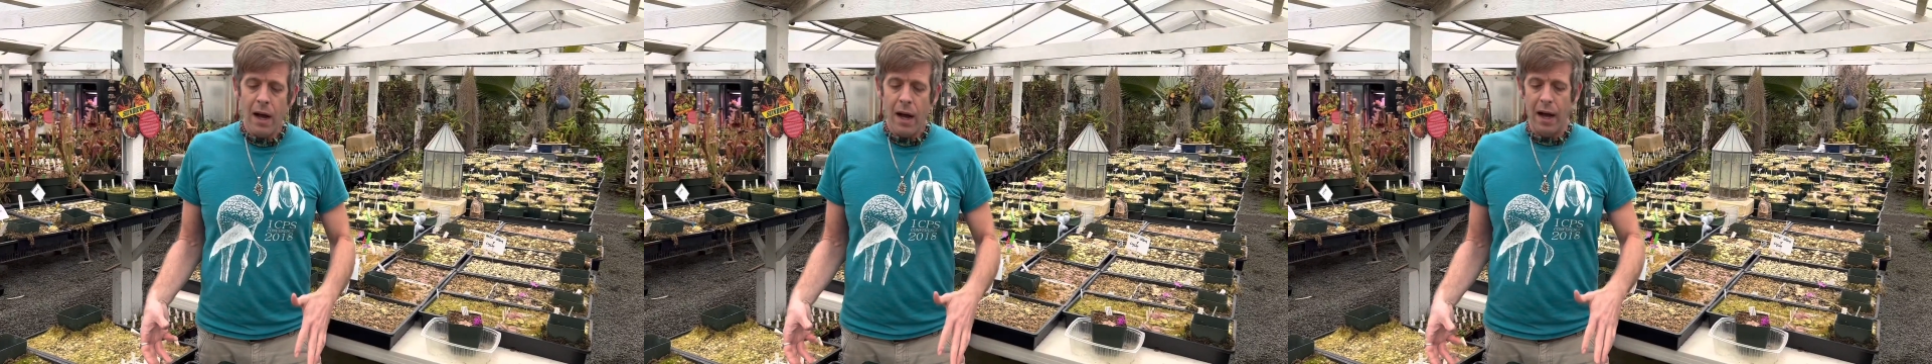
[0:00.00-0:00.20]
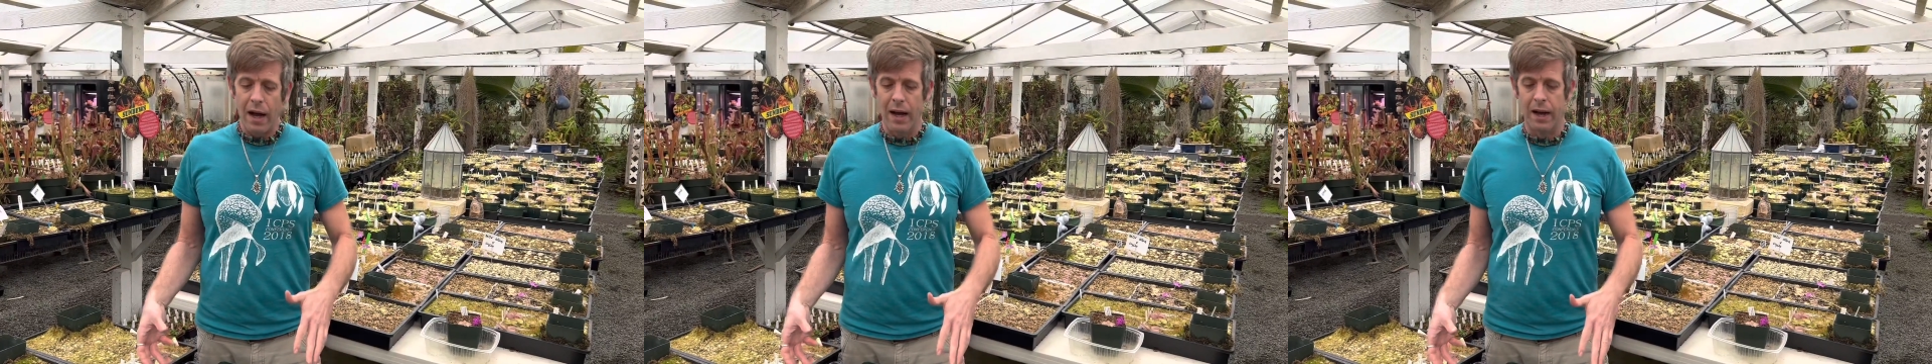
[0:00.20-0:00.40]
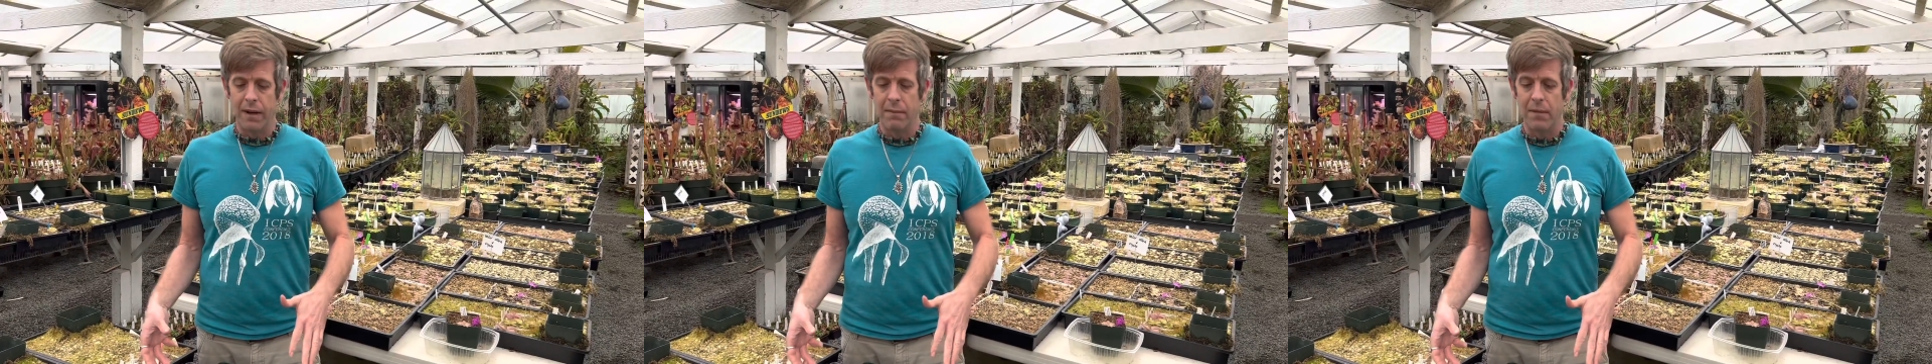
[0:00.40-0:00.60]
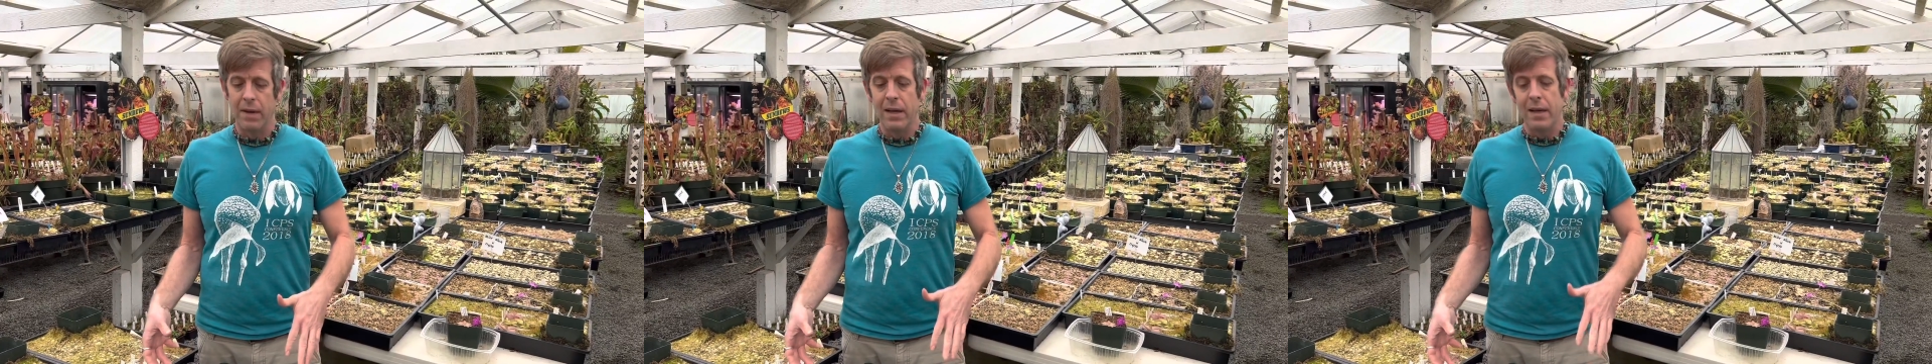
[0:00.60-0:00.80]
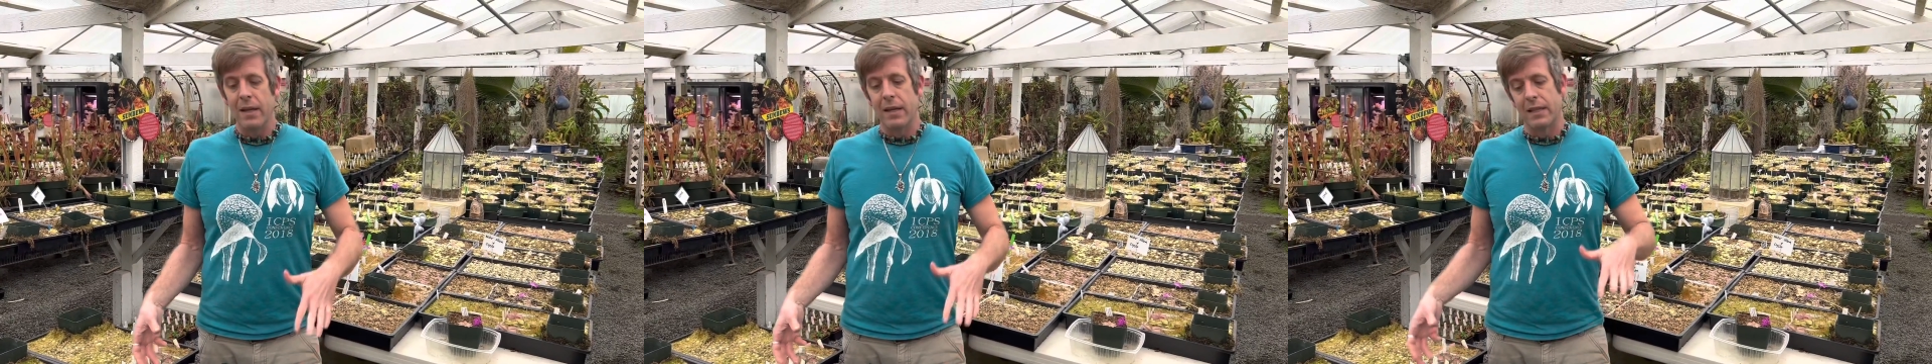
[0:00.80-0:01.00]
Um,
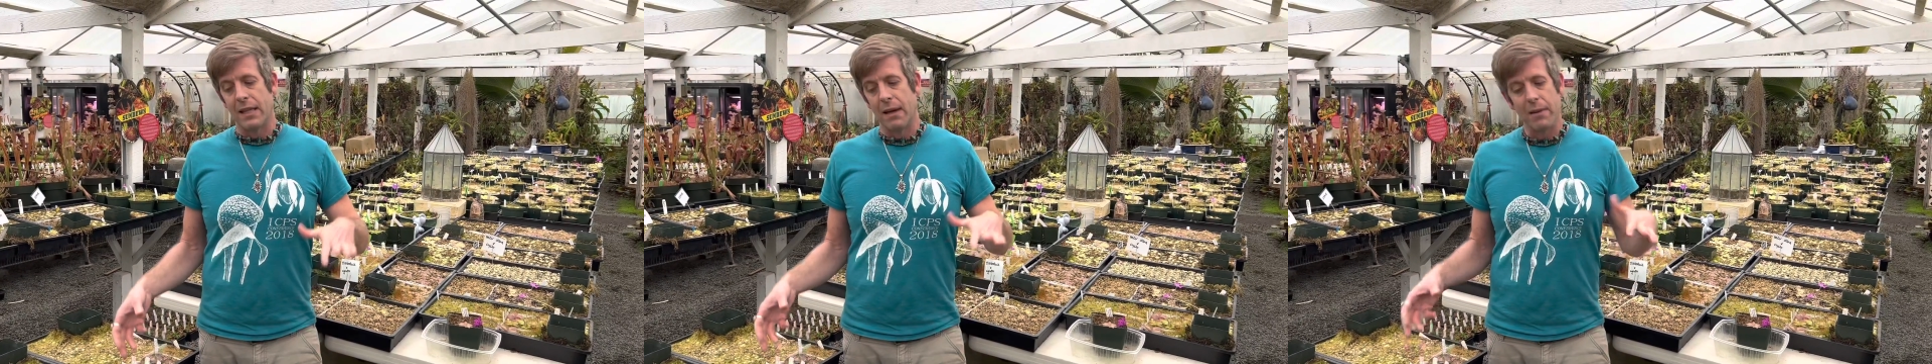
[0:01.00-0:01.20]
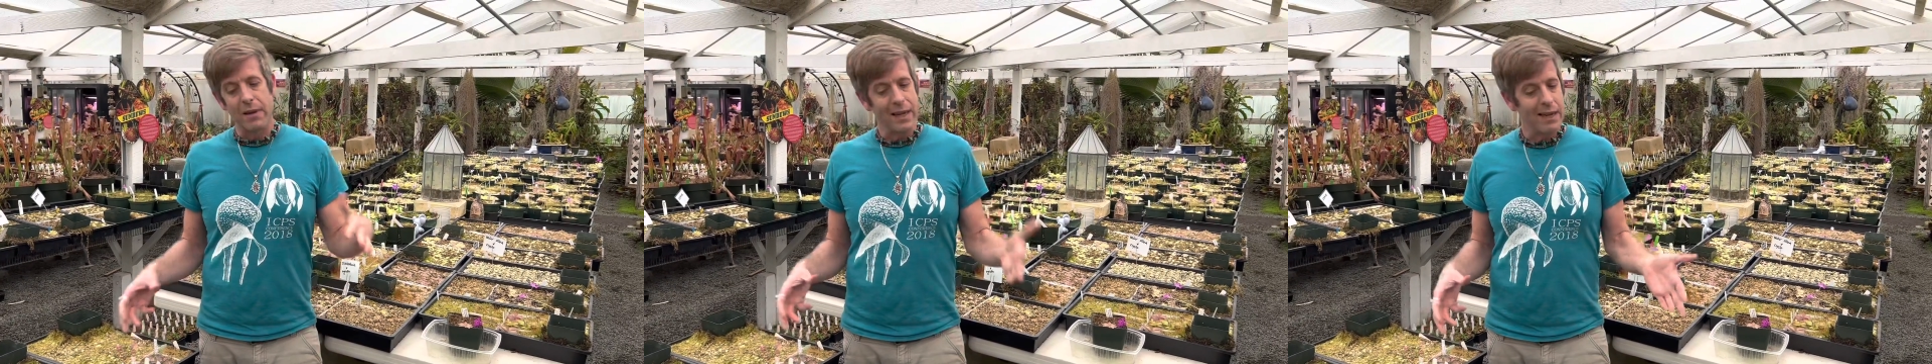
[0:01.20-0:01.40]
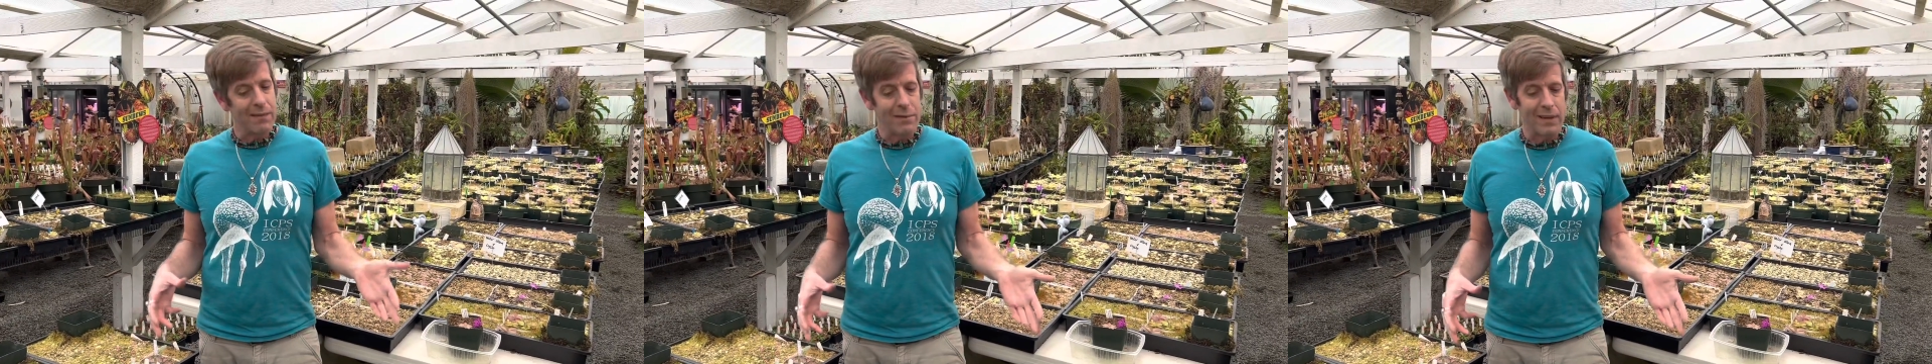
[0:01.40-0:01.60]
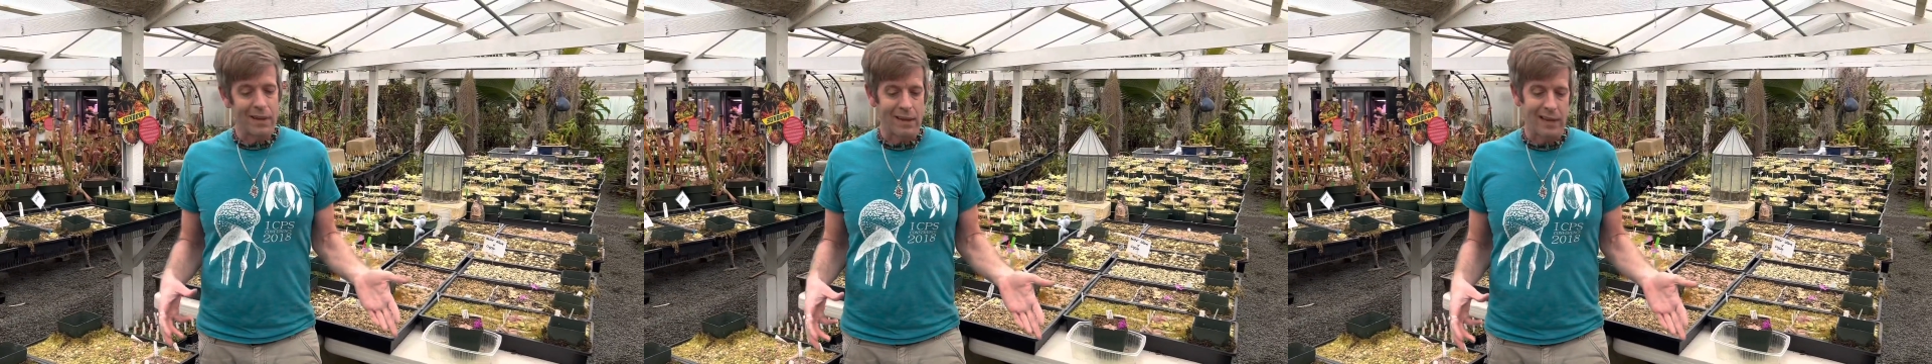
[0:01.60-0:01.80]
some of them,